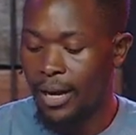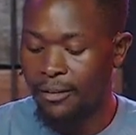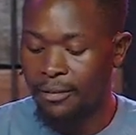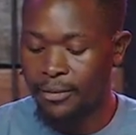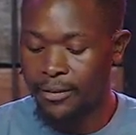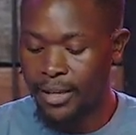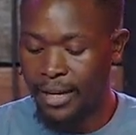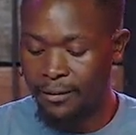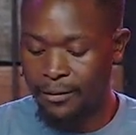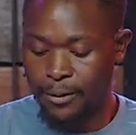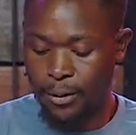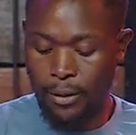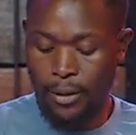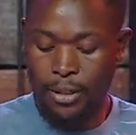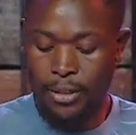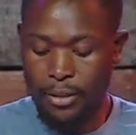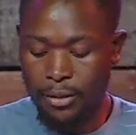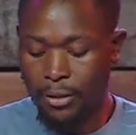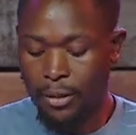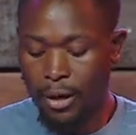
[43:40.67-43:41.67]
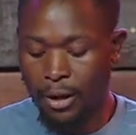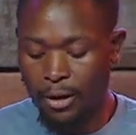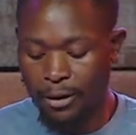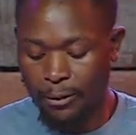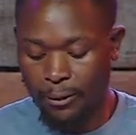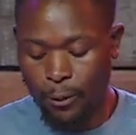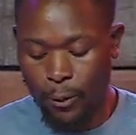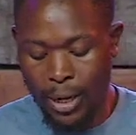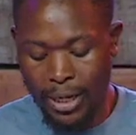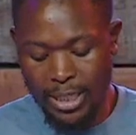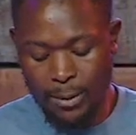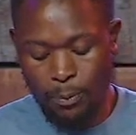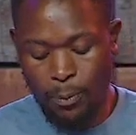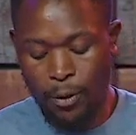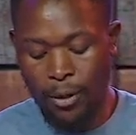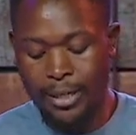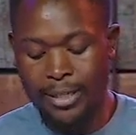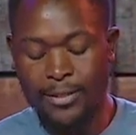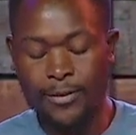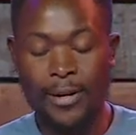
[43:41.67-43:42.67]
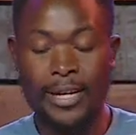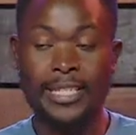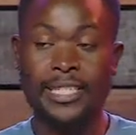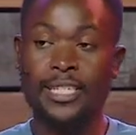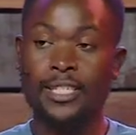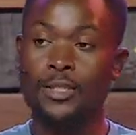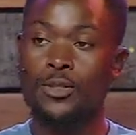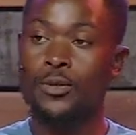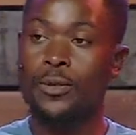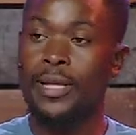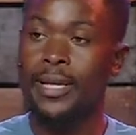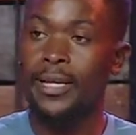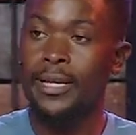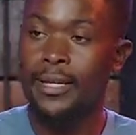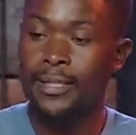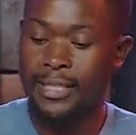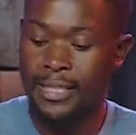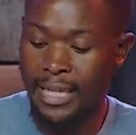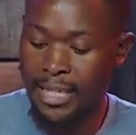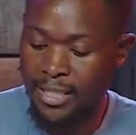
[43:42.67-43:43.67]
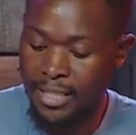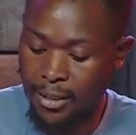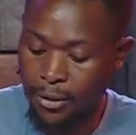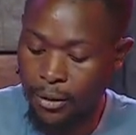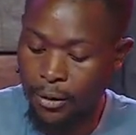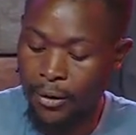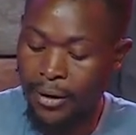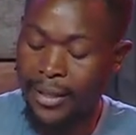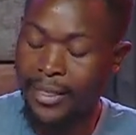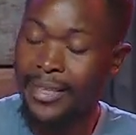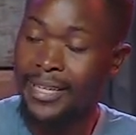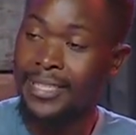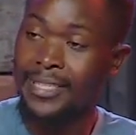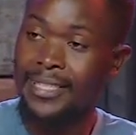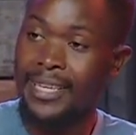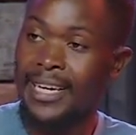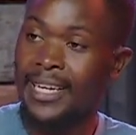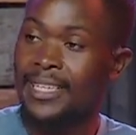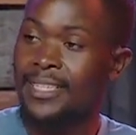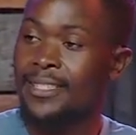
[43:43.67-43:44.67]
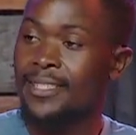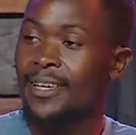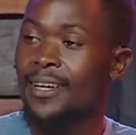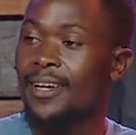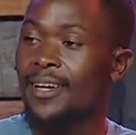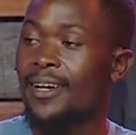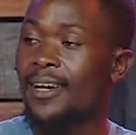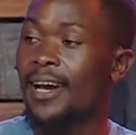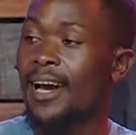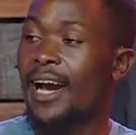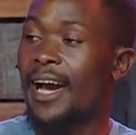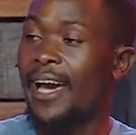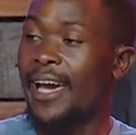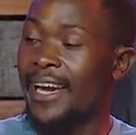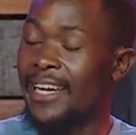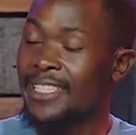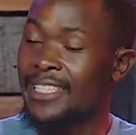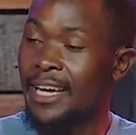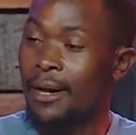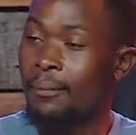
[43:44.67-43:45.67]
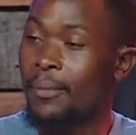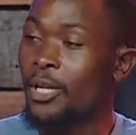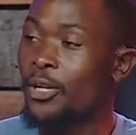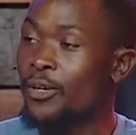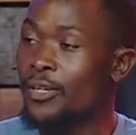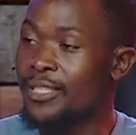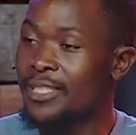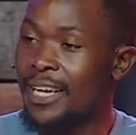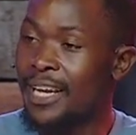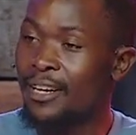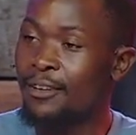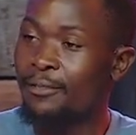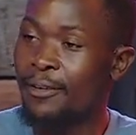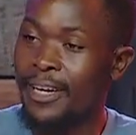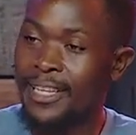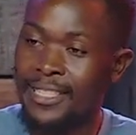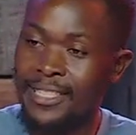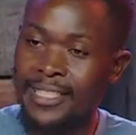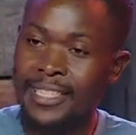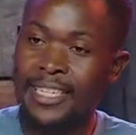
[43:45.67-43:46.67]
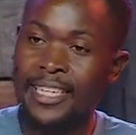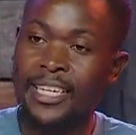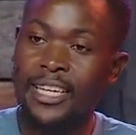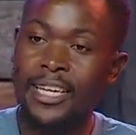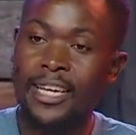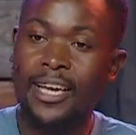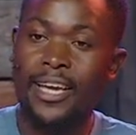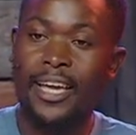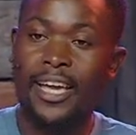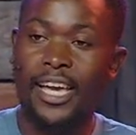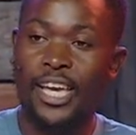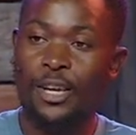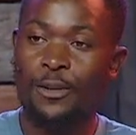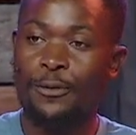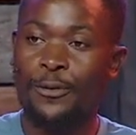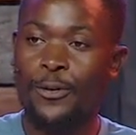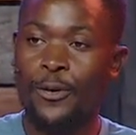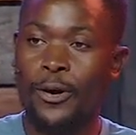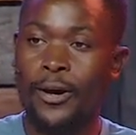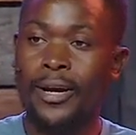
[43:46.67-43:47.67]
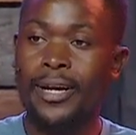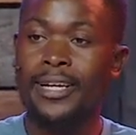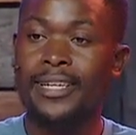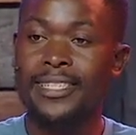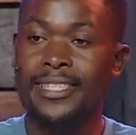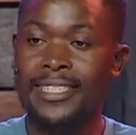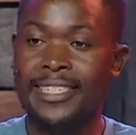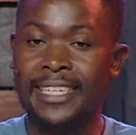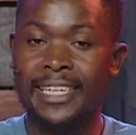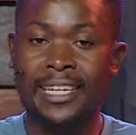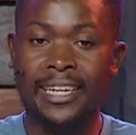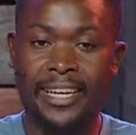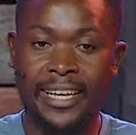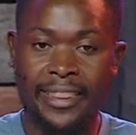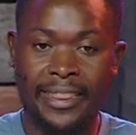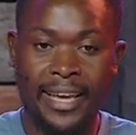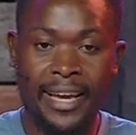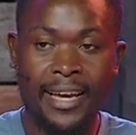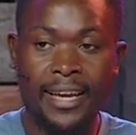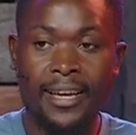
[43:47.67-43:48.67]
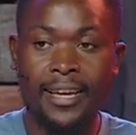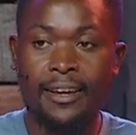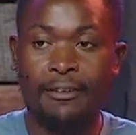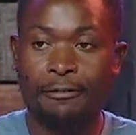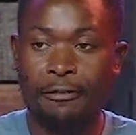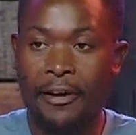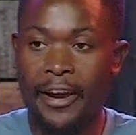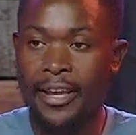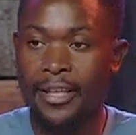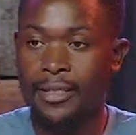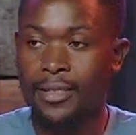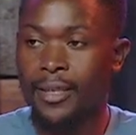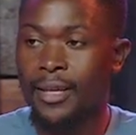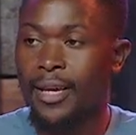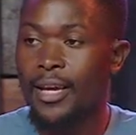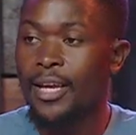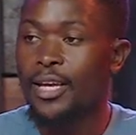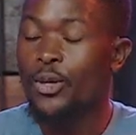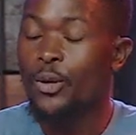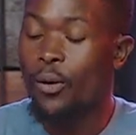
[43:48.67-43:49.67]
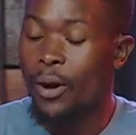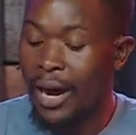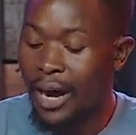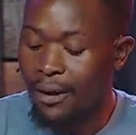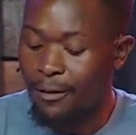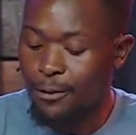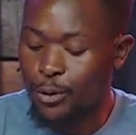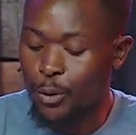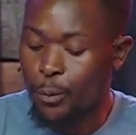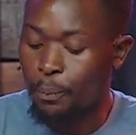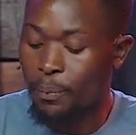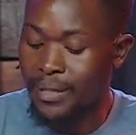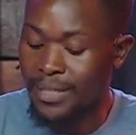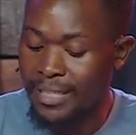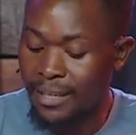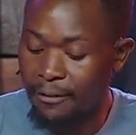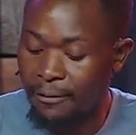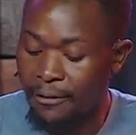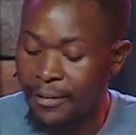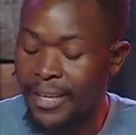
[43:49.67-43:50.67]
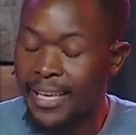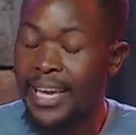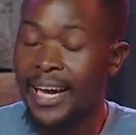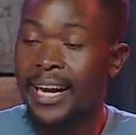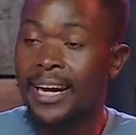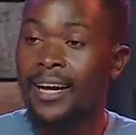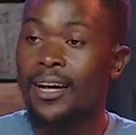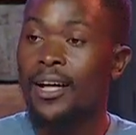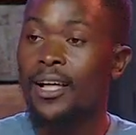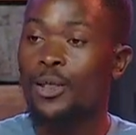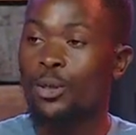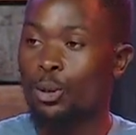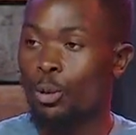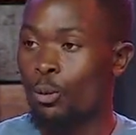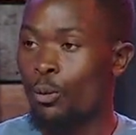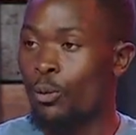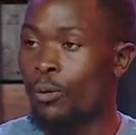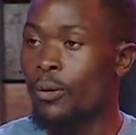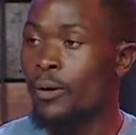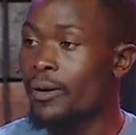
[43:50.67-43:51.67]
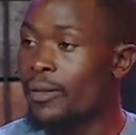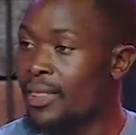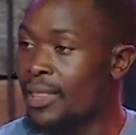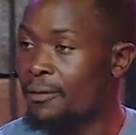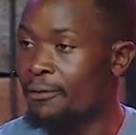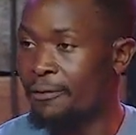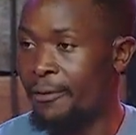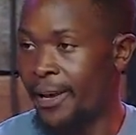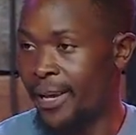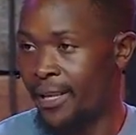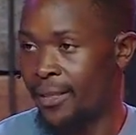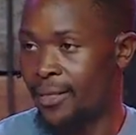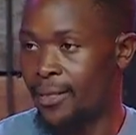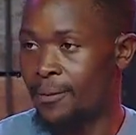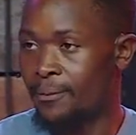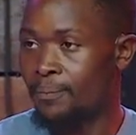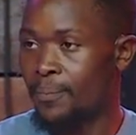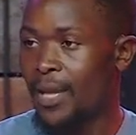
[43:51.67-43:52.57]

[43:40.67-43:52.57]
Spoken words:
I've told you of what Paul is writing to the church in Corinth. He says, examine yourself and see if you are still in the faith. You have to persevere through the faith.